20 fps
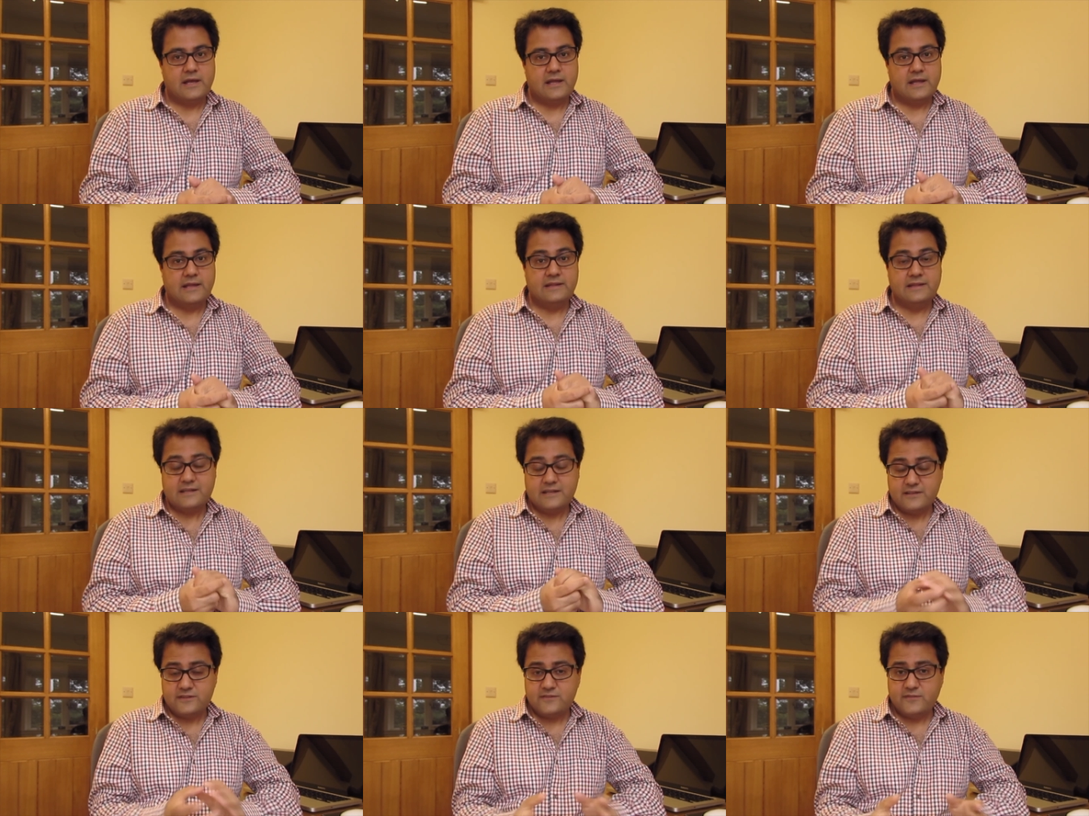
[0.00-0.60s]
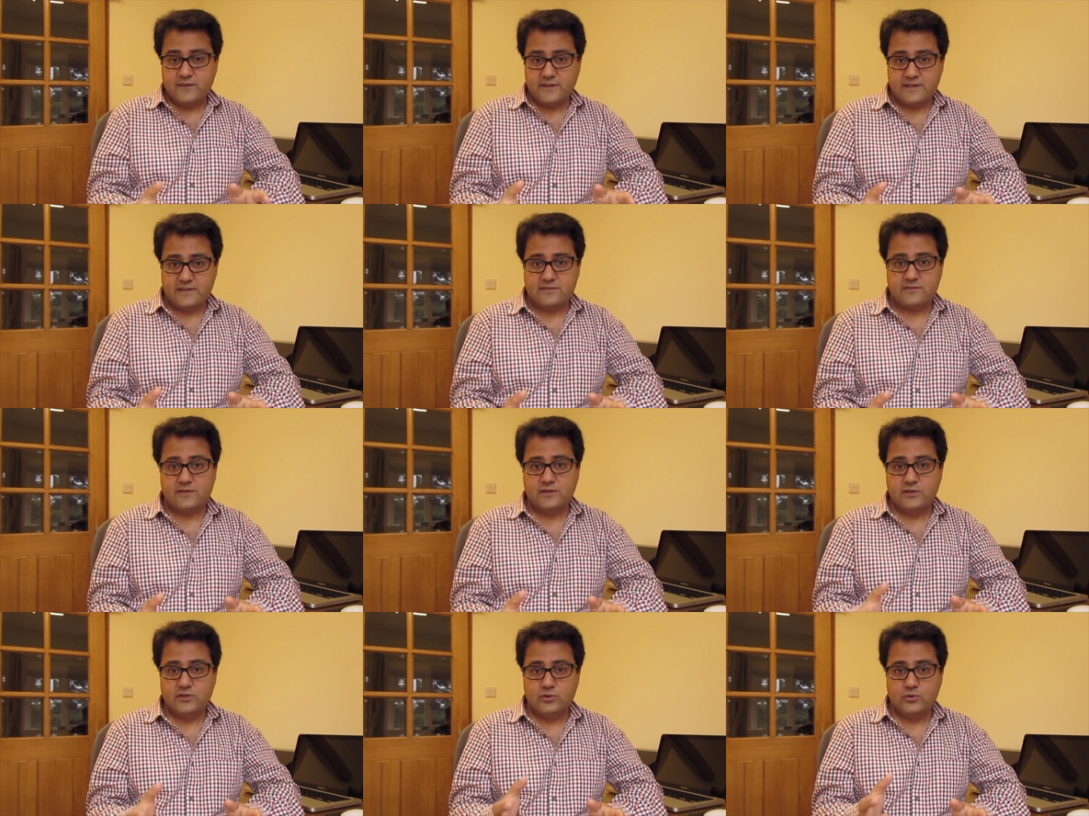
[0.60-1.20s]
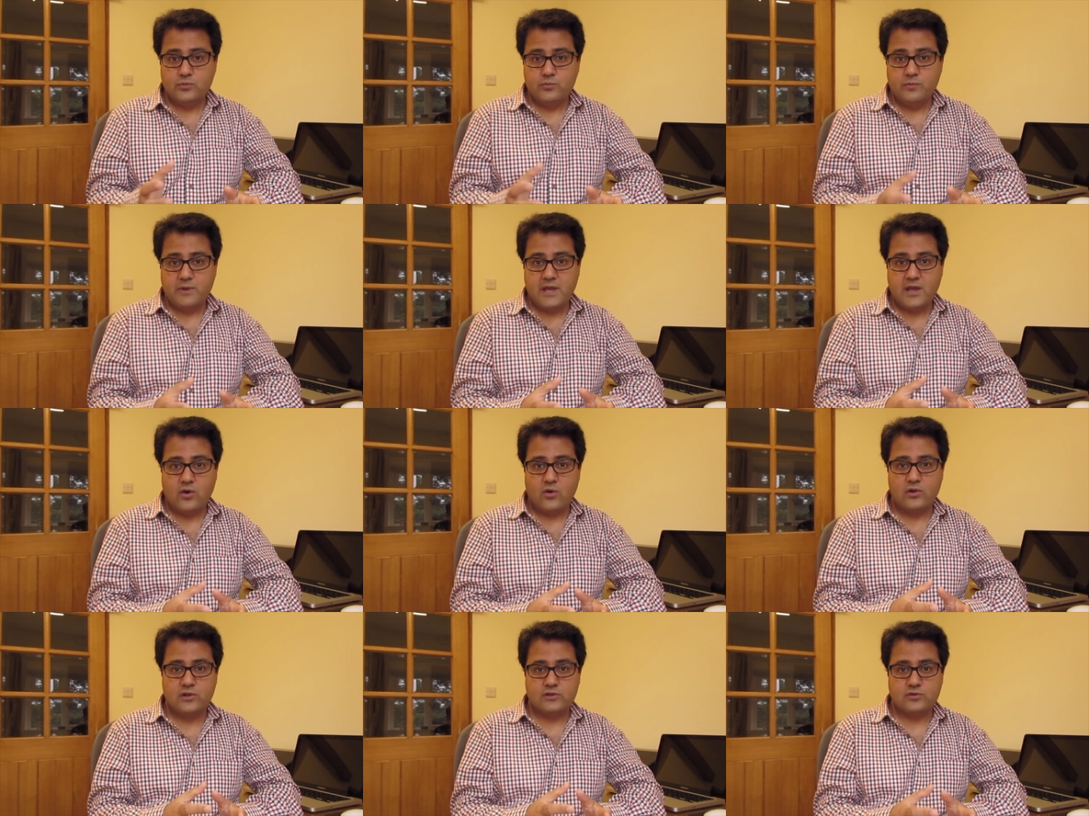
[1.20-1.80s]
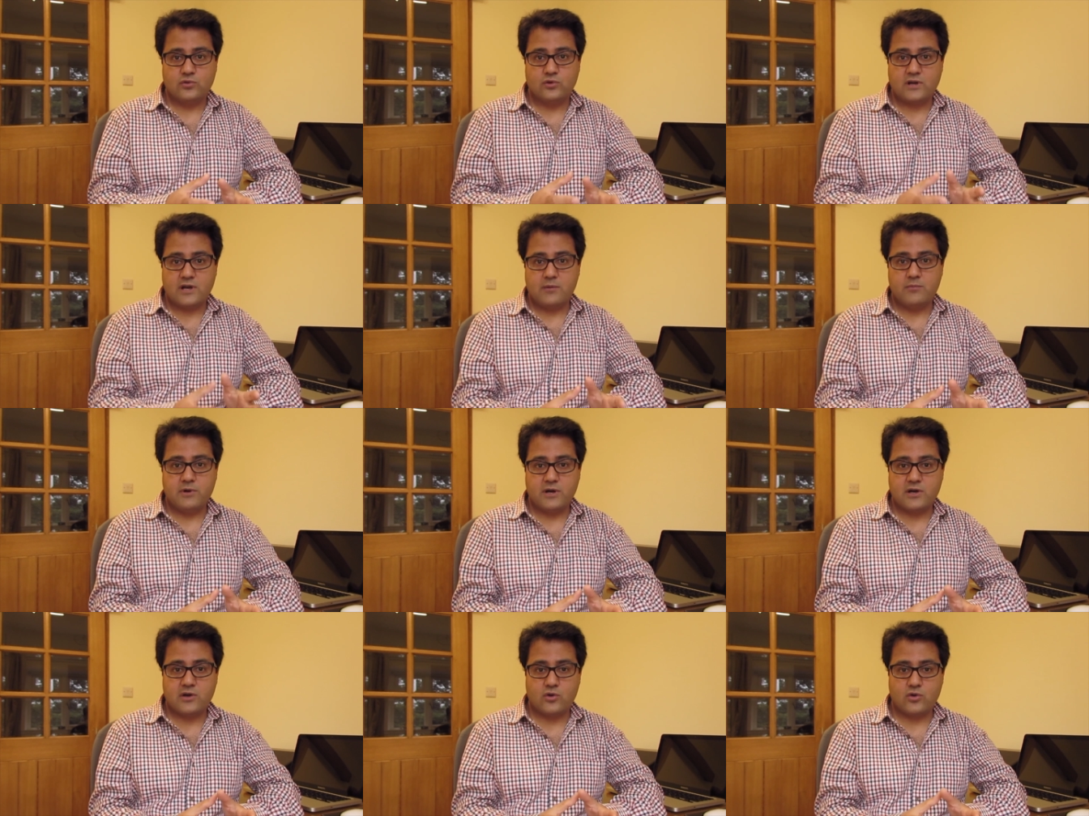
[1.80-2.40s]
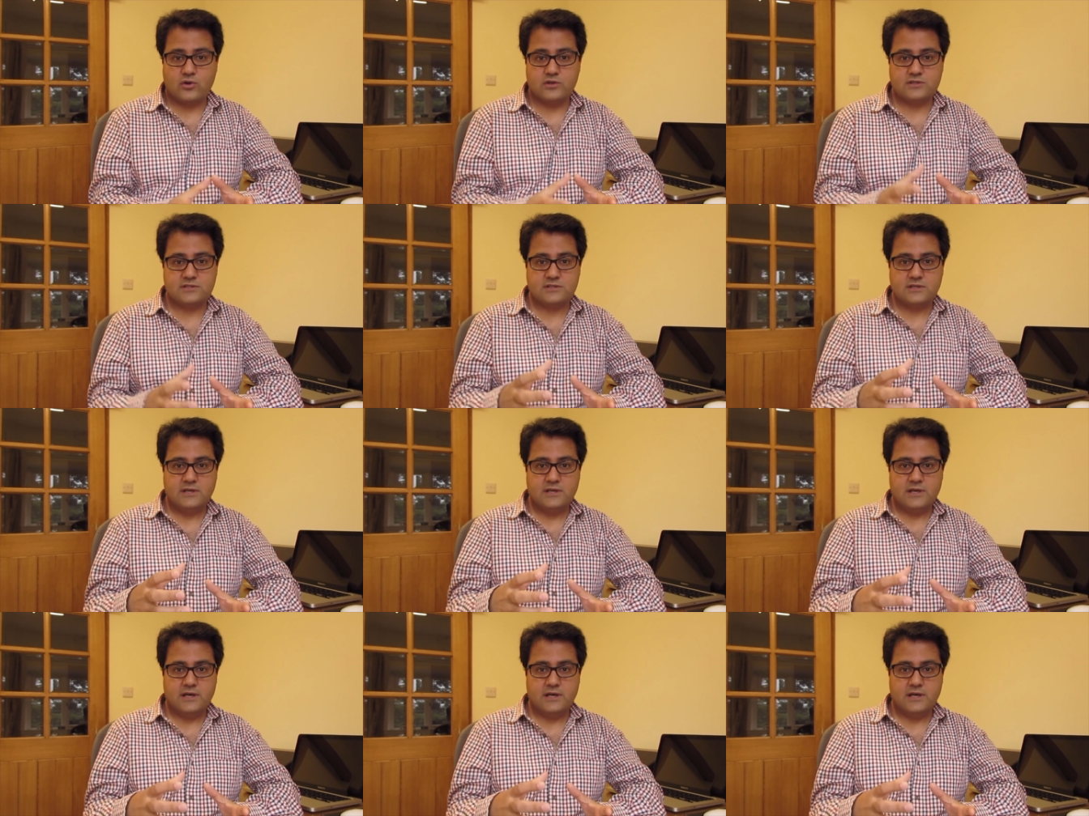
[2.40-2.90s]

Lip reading: In this phase, you may also come across